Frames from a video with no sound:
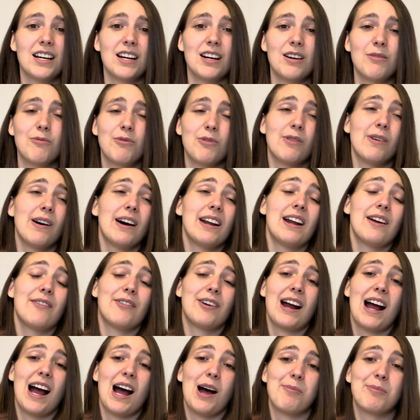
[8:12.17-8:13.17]
Whatever
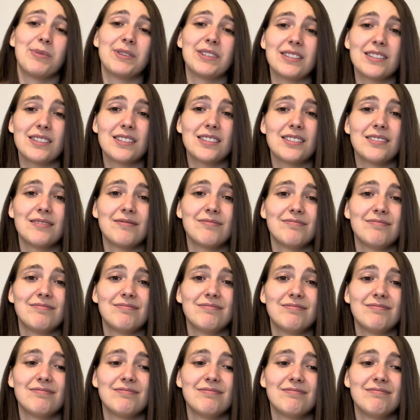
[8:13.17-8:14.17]
happens,
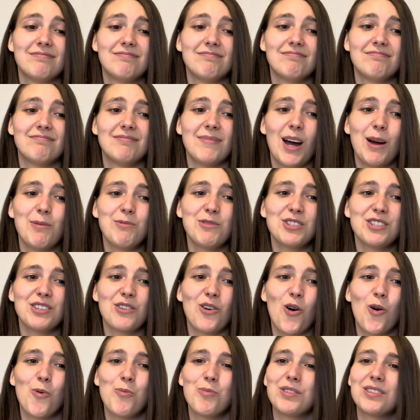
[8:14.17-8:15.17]
I'm just
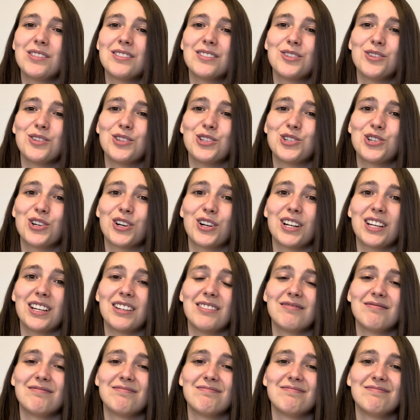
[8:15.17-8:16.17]
open to the journey.
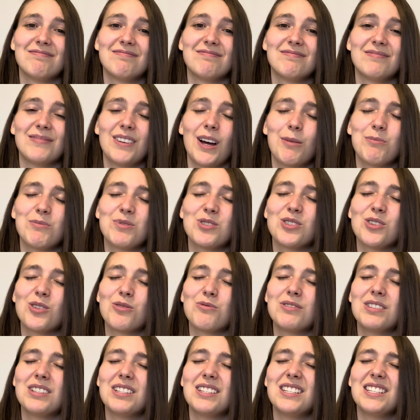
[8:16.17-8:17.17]
I'm
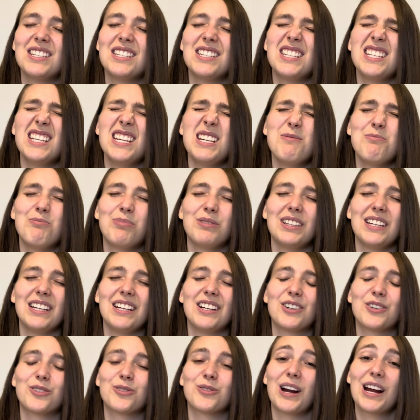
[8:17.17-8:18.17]
so deeply
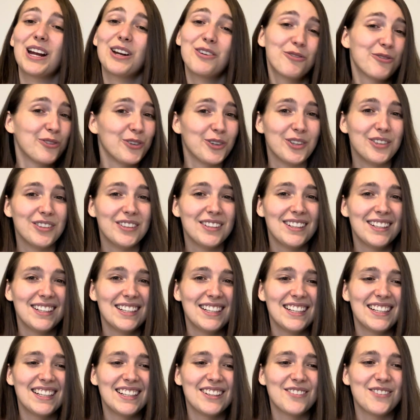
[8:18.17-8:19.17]
grateful
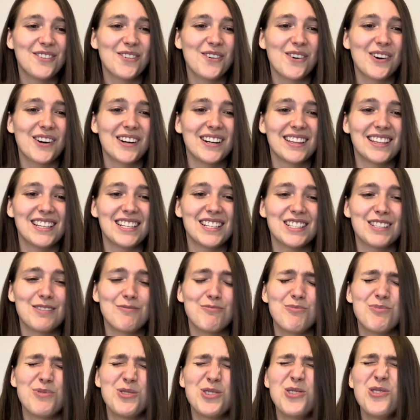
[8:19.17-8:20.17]
for this
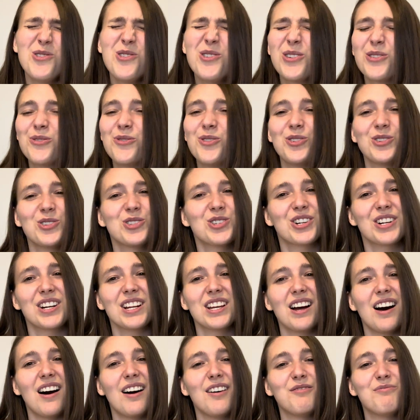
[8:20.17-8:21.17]
beautiful
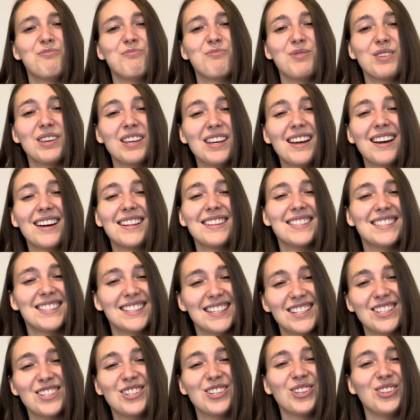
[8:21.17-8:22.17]
journey of being a
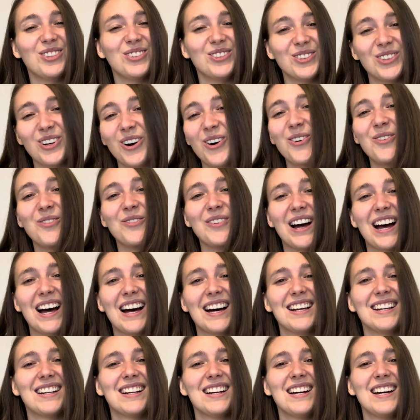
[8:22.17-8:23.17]
digital
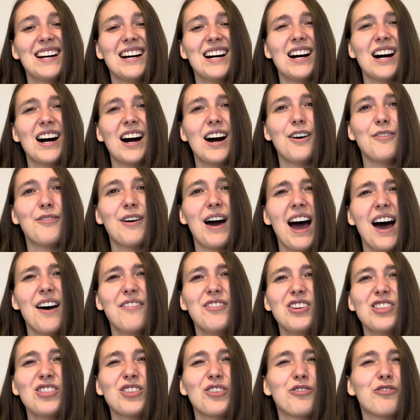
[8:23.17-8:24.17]
nomad, of
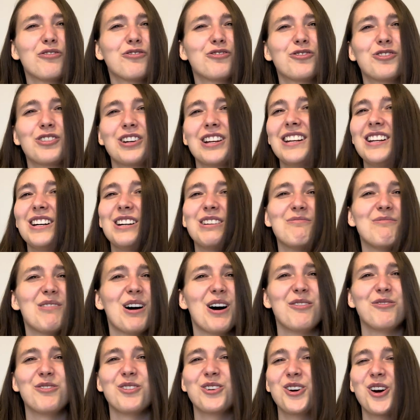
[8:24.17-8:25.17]
having the freedom
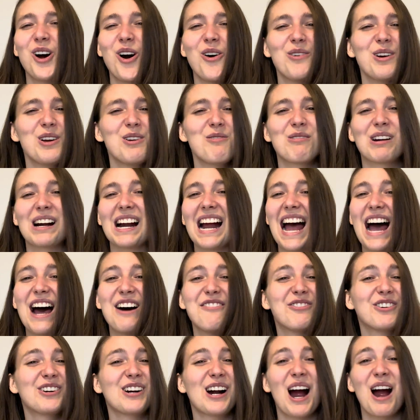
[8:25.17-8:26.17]
of going
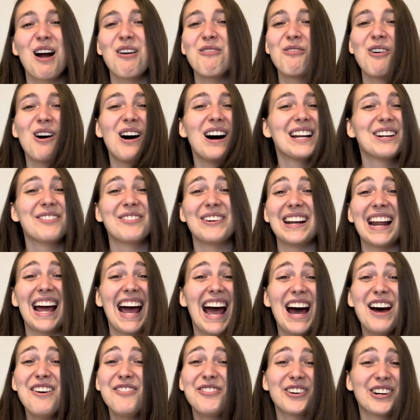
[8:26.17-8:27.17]
wherever I want,
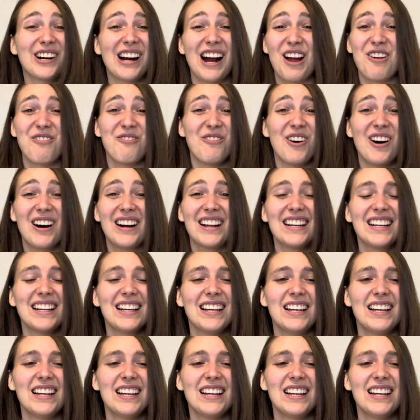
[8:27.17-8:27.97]
whenever I want.